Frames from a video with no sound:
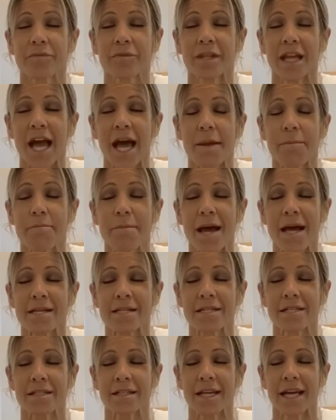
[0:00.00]
and
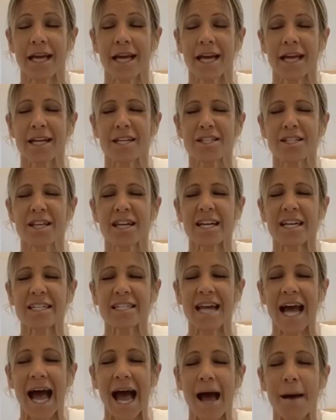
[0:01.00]
mentally, and it's going to
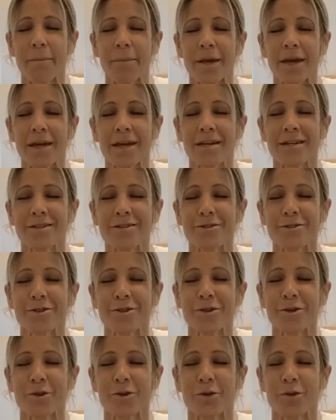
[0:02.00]
tap
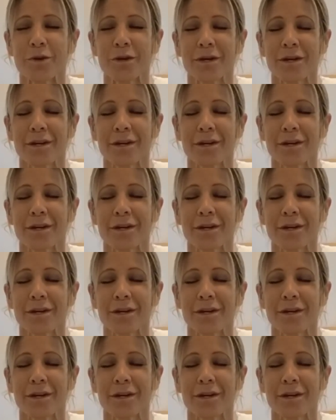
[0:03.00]
into